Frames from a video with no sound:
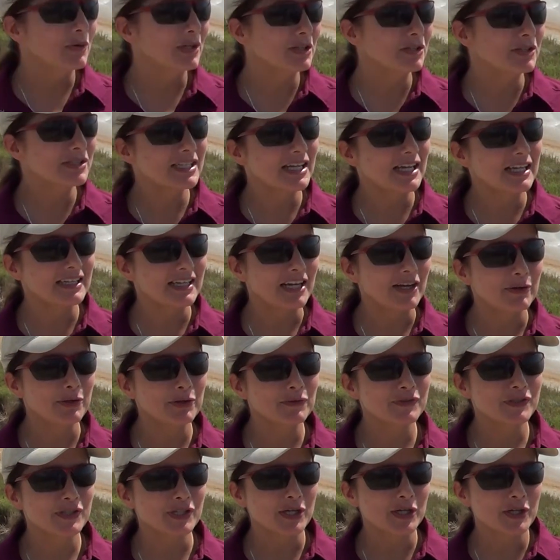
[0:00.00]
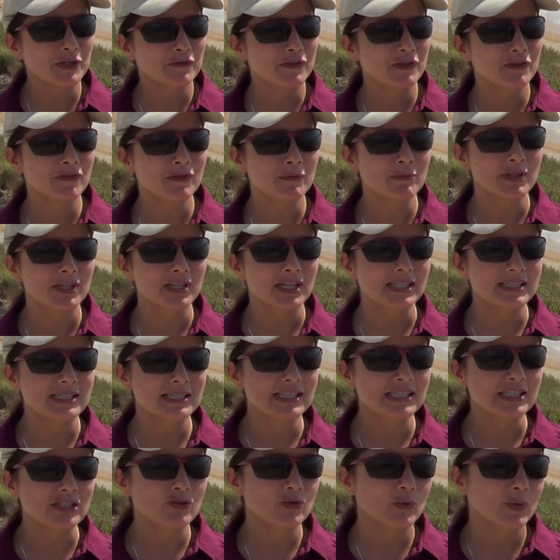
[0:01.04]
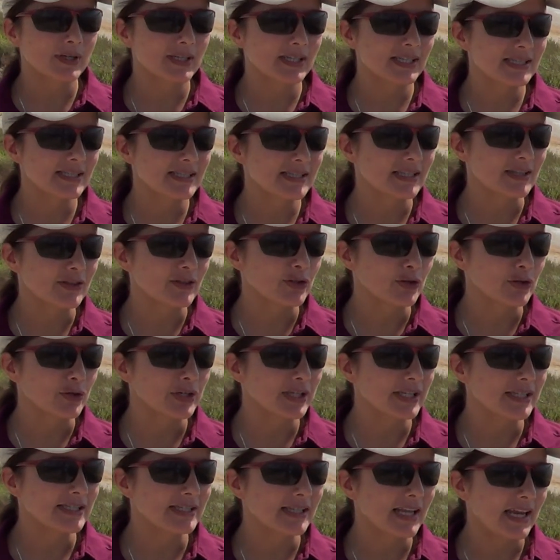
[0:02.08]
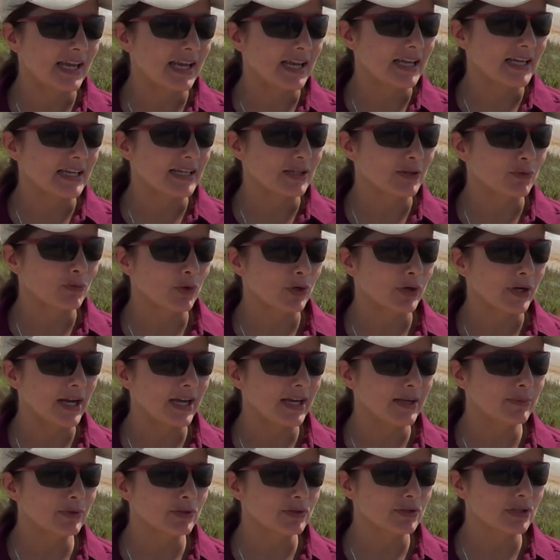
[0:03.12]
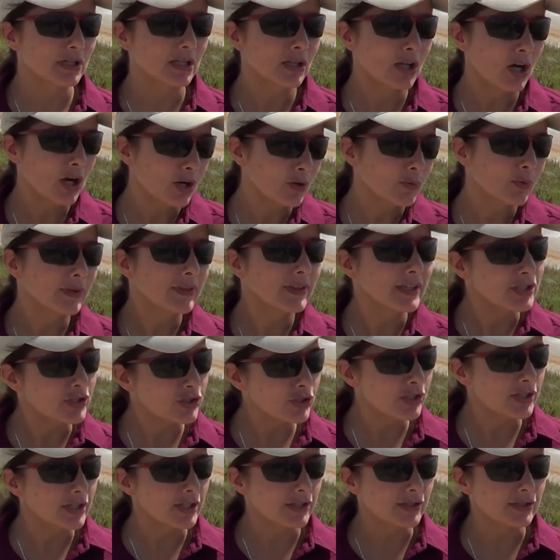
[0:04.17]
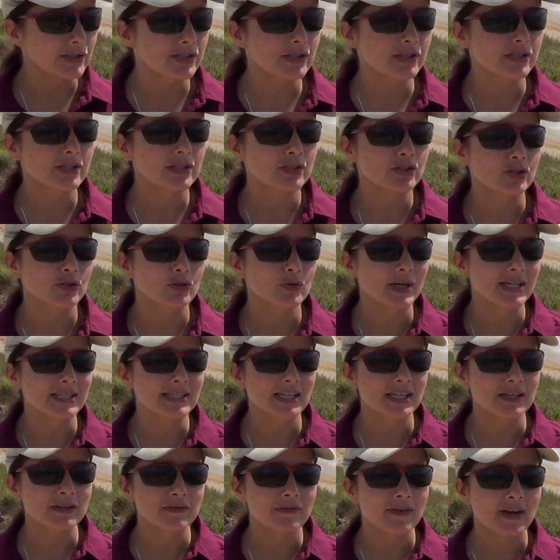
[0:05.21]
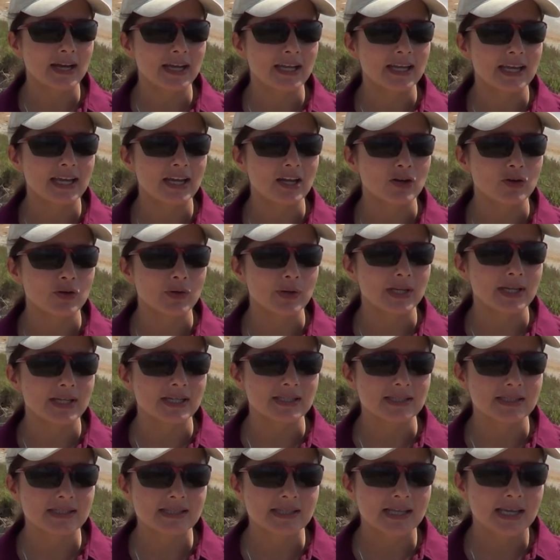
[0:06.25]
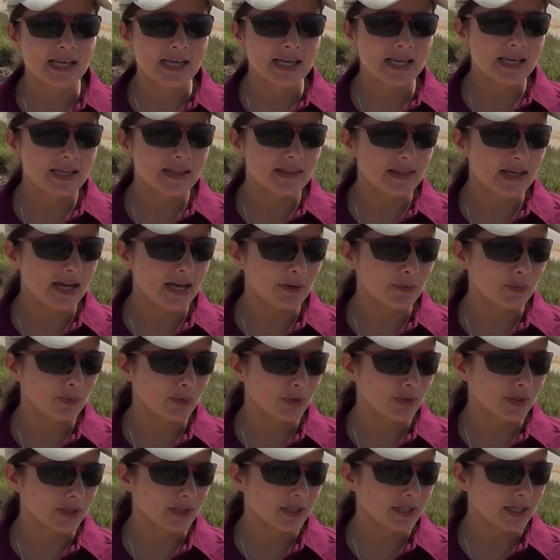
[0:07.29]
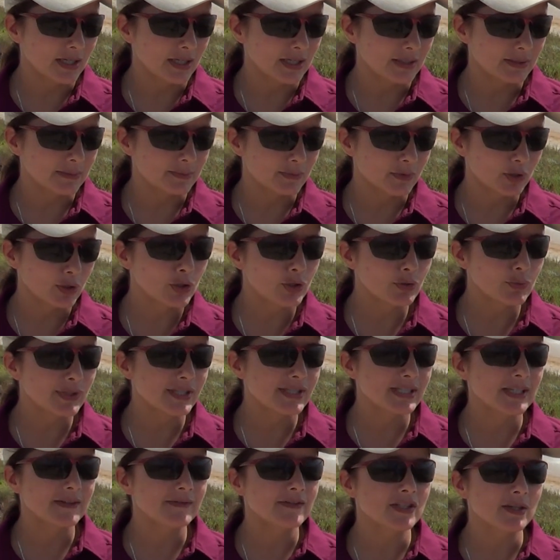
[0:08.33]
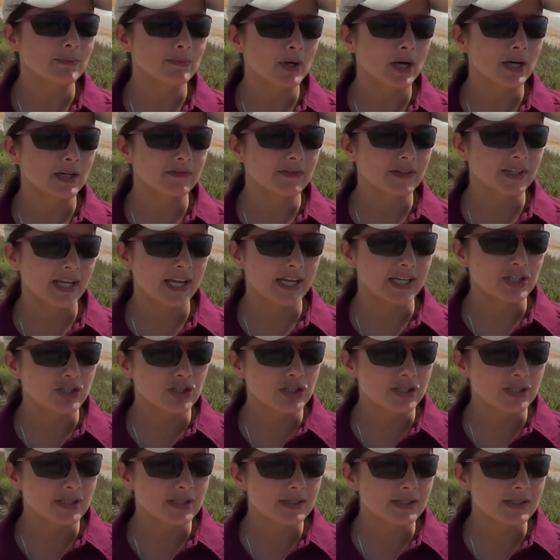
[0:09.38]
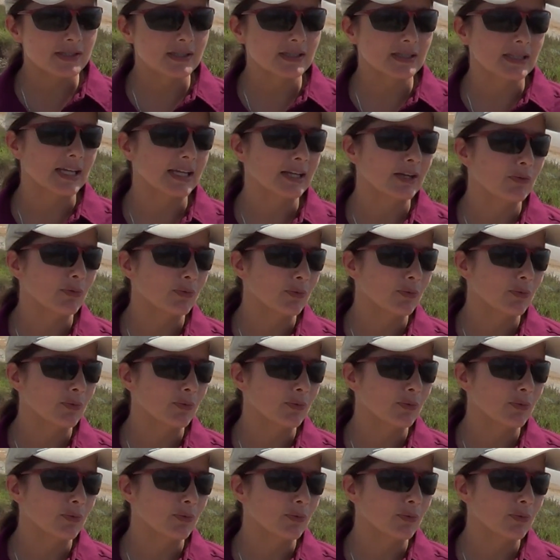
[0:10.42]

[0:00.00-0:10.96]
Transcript: we looked at aerial photography from the 1920s and 30s and were able, along with engineers, to identify areas that would um, could receive some modifications, like